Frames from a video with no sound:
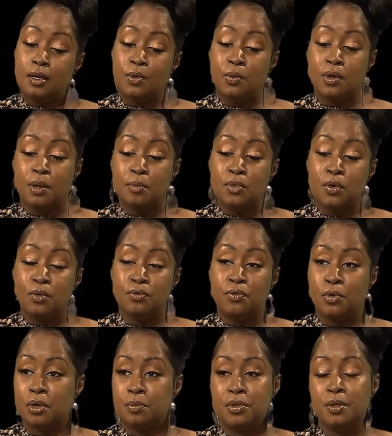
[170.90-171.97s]
of what I'm known
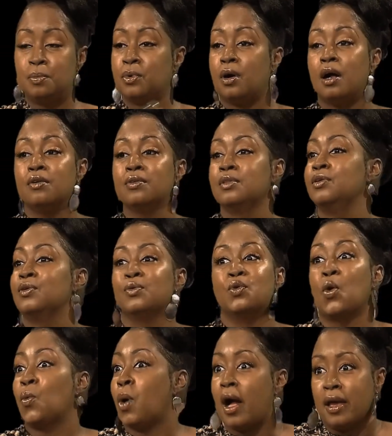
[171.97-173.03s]
for, people. I really don't
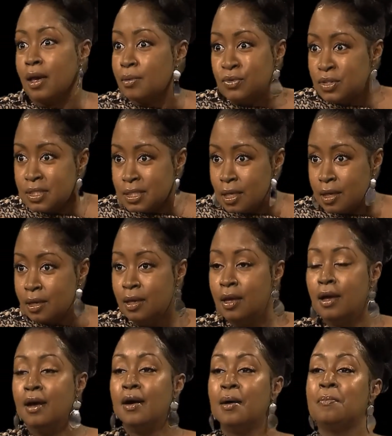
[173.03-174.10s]
know why, I'm just saying.
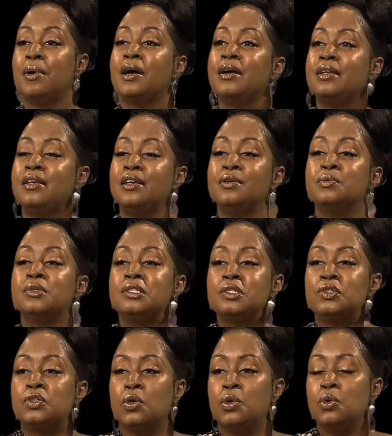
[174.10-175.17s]
But it was
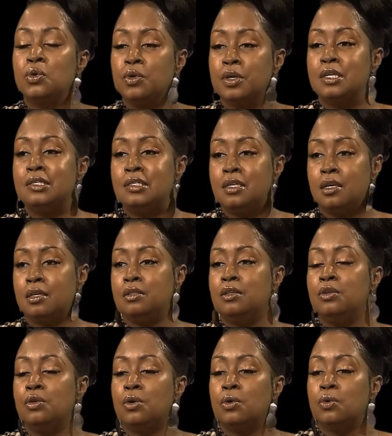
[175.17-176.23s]
so crazy. And you
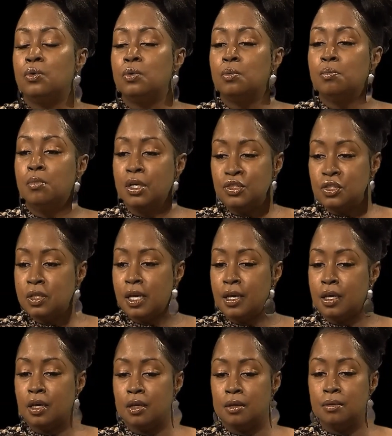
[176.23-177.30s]
know, much
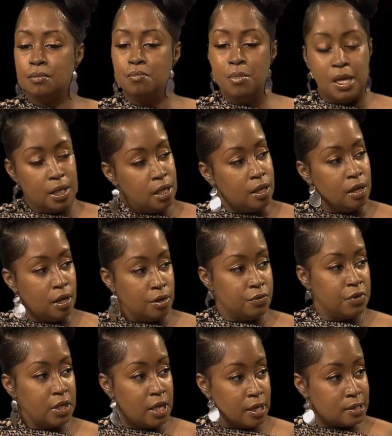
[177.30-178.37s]
like many of
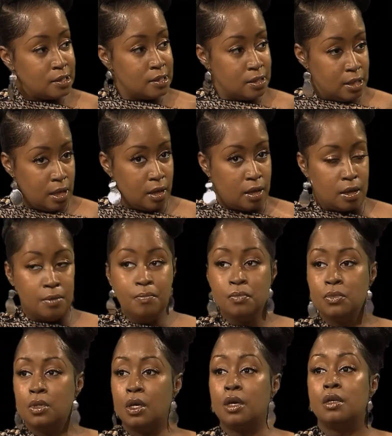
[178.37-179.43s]
the guests say,
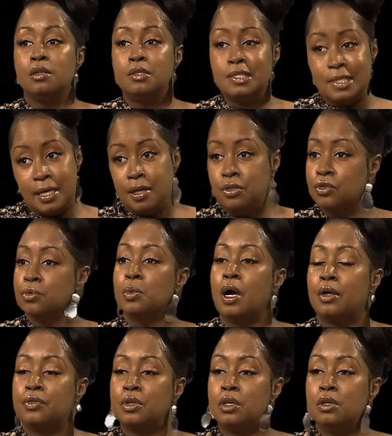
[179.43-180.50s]
and say
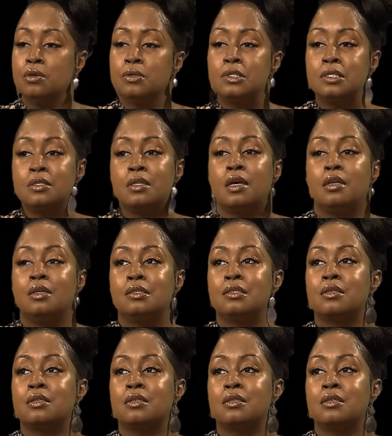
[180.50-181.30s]
throughout the years, is that it's